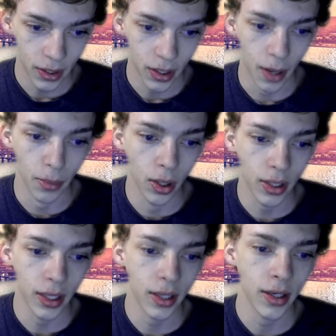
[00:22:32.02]
I'm
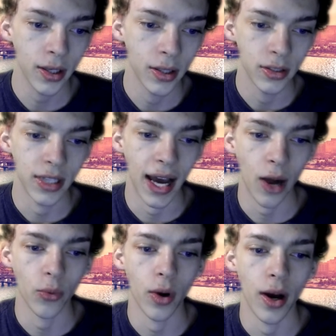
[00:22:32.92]
looking to
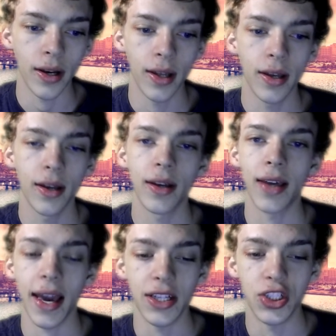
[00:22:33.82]
outrun
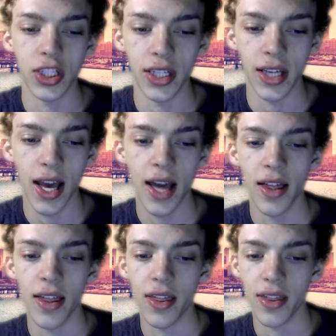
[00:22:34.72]
KG
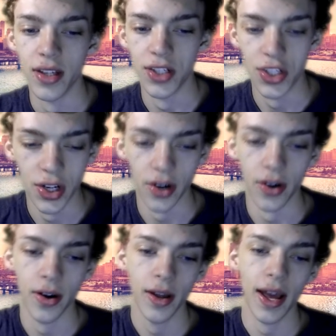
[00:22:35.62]
this year.
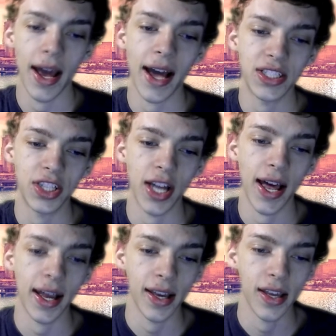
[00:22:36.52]

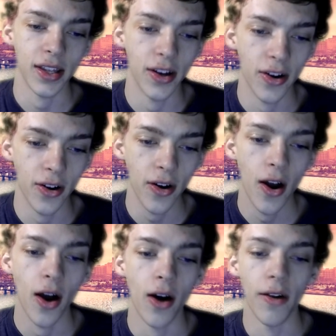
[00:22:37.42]
Hashtag year
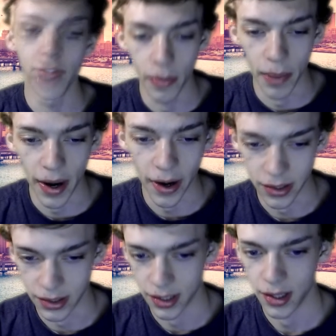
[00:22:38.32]
of the
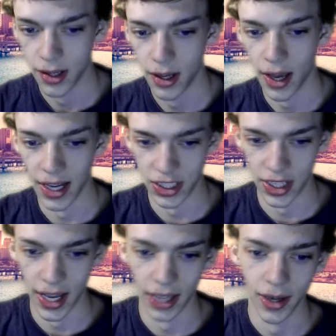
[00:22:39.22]
Bears.
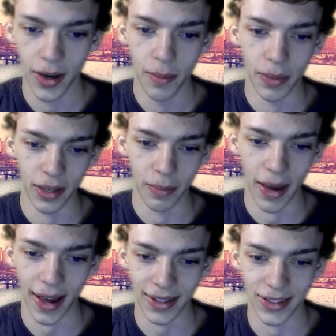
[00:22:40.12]
Hashtag big
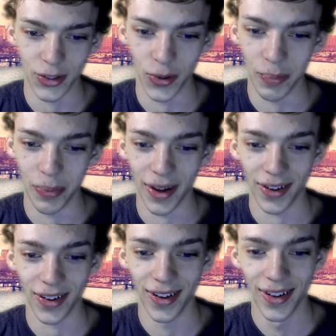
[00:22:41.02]
backs do it
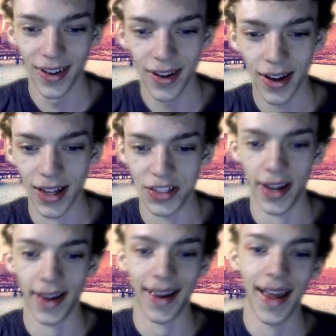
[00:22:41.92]
better.
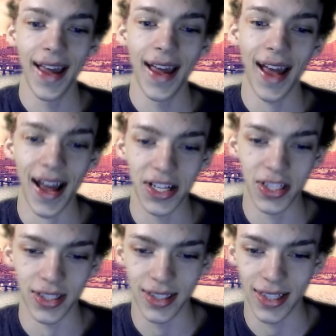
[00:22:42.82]
Hashtag hatch
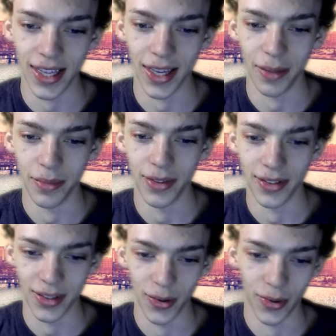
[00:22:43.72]
and scheme to
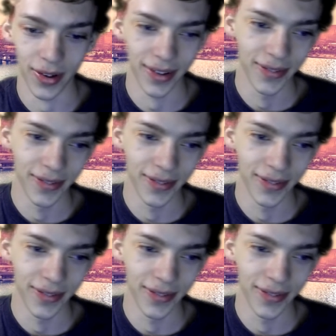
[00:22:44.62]
score.